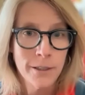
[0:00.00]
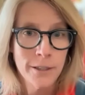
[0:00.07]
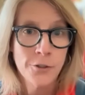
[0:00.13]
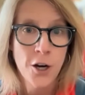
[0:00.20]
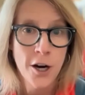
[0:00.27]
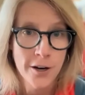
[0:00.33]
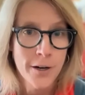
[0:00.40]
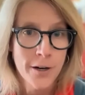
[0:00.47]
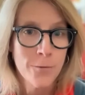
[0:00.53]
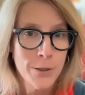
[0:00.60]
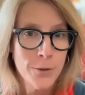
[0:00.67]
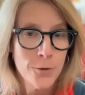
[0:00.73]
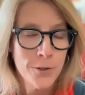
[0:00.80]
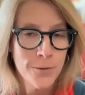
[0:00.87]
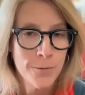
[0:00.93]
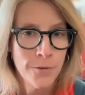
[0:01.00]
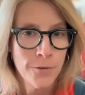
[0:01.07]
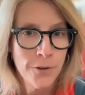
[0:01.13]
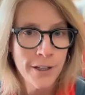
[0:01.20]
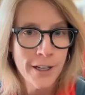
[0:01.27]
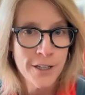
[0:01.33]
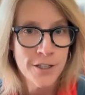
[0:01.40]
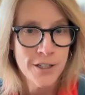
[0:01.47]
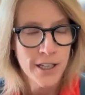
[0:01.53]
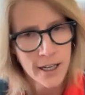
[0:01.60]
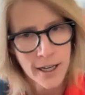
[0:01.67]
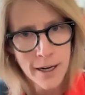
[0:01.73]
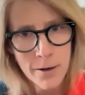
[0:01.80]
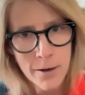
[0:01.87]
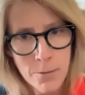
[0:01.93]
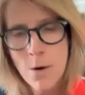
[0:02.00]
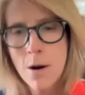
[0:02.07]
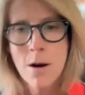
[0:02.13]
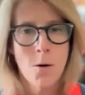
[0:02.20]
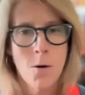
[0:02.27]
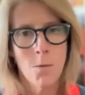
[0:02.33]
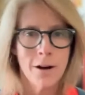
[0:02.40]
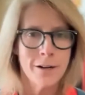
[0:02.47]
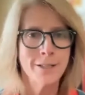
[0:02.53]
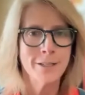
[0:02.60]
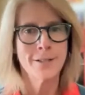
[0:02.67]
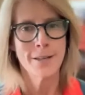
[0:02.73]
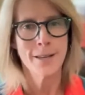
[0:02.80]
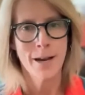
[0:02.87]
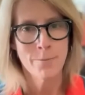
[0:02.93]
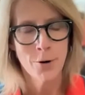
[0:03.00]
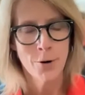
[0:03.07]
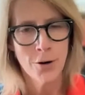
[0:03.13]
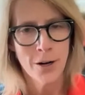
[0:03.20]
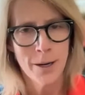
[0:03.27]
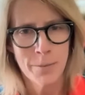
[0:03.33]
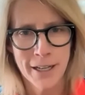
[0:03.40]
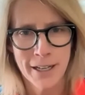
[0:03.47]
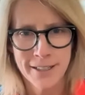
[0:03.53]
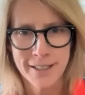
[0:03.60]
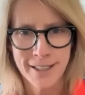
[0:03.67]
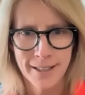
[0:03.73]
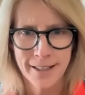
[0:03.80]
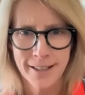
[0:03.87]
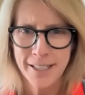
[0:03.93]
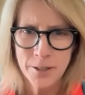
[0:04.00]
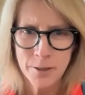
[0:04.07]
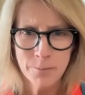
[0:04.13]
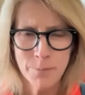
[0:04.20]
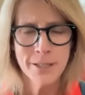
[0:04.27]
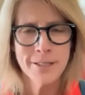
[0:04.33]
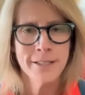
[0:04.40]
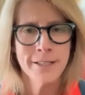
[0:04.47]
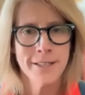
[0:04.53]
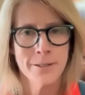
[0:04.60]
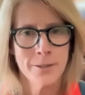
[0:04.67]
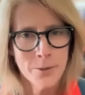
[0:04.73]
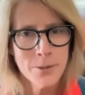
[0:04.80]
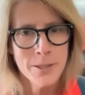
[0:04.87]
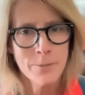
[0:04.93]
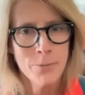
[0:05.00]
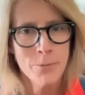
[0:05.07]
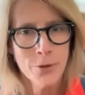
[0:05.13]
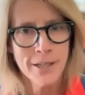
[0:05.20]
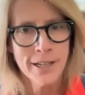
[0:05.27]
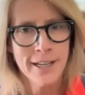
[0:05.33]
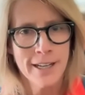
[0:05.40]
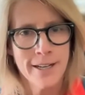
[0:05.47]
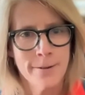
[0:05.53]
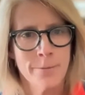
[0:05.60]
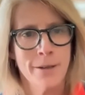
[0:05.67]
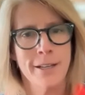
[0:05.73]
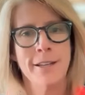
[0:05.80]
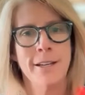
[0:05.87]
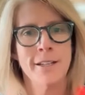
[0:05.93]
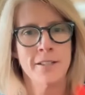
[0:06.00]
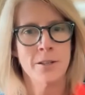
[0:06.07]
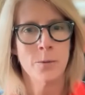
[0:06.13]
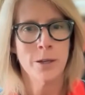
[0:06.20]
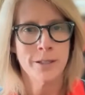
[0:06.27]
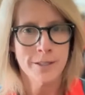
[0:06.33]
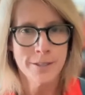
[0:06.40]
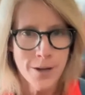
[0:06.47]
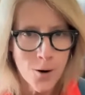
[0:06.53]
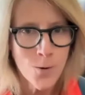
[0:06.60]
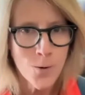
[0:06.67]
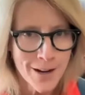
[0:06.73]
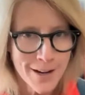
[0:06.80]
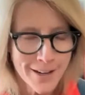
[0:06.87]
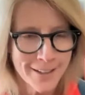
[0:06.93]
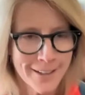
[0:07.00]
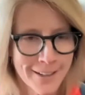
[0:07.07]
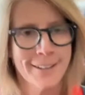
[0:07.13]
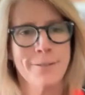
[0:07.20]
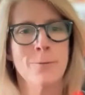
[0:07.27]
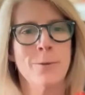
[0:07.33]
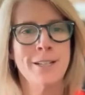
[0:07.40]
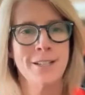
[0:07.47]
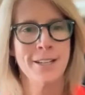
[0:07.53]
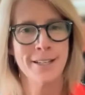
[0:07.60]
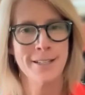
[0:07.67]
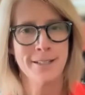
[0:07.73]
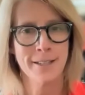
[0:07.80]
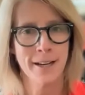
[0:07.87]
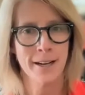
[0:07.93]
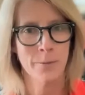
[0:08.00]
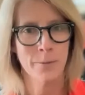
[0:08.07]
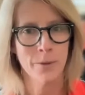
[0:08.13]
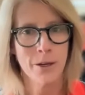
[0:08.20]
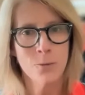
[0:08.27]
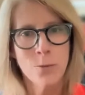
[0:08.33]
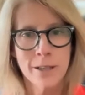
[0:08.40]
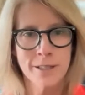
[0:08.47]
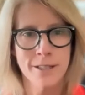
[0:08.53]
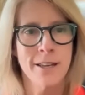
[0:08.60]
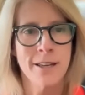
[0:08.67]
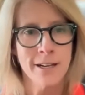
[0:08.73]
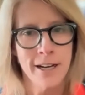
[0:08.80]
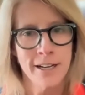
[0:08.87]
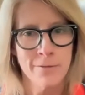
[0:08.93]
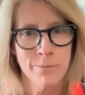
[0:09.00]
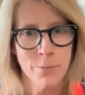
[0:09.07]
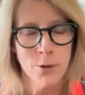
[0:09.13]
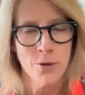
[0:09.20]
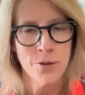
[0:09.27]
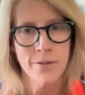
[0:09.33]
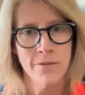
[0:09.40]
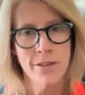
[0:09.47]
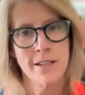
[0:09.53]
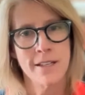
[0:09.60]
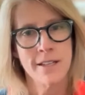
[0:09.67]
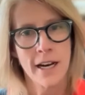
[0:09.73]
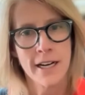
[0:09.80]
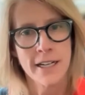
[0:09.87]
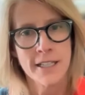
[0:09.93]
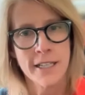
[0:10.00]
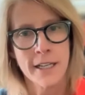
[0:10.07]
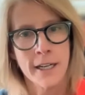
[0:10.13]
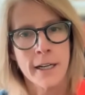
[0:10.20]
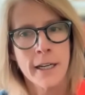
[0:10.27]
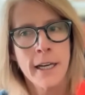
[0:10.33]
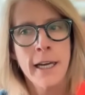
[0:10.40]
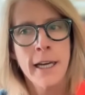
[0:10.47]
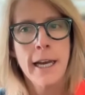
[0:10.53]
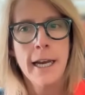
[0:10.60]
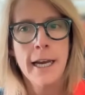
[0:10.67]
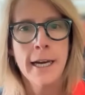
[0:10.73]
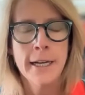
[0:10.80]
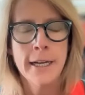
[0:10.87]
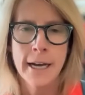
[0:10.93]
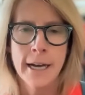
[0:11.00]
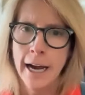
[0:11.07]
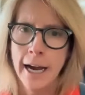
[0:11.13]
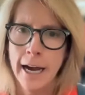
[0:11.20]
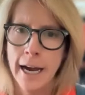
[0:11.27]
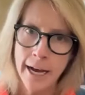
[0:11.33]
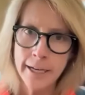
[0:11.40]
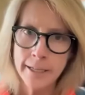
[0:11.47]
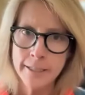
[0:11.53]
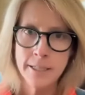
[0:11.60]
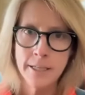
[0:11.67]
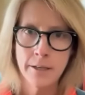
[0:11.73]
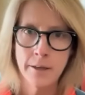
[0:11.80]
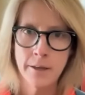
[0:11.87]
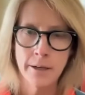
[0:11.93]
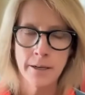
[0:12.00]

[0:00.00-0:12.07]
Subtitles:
childcare resource and referral agency. And I walked into that program and I said, these are businesses, who's supporting them? And the answer was no one, which was the kind of birth of this idea. And I asked